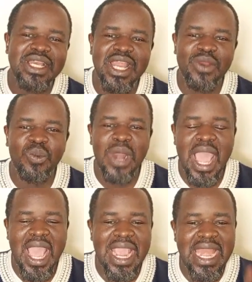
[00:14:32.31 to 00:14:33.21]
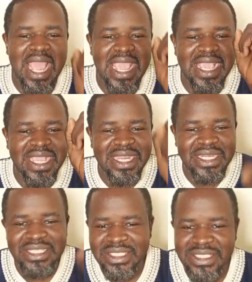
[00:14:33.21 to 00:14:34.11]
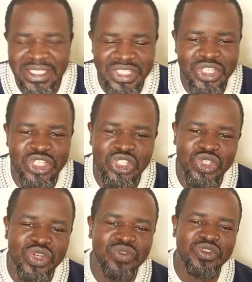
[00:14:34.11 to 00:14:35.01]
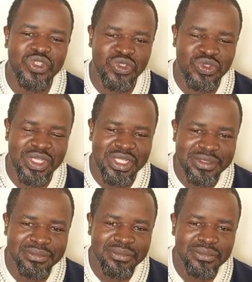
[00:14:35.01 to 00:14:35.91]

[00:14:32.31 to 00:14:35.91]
that would either increase the secretion of insulin